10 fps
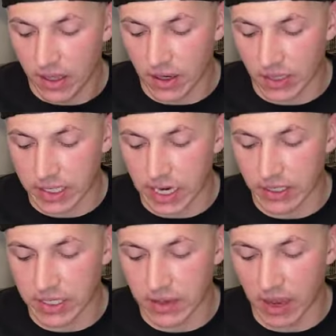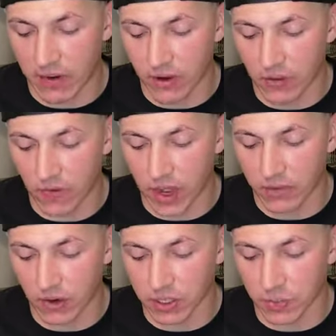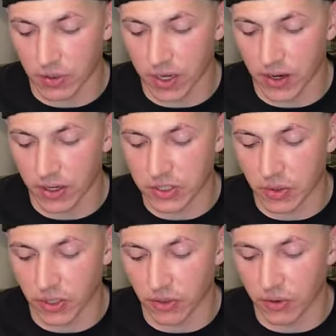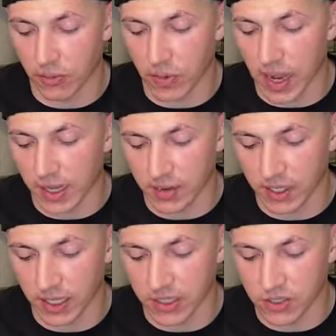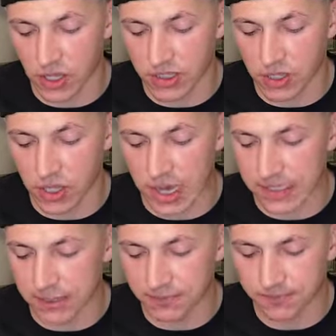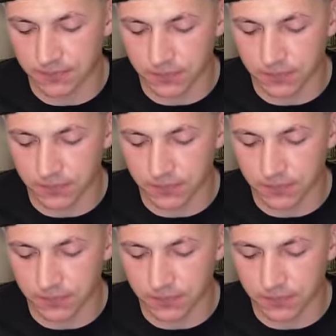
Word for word: Your entire team averaged five yards per carry to include their backup. I think it's Justin Jackson.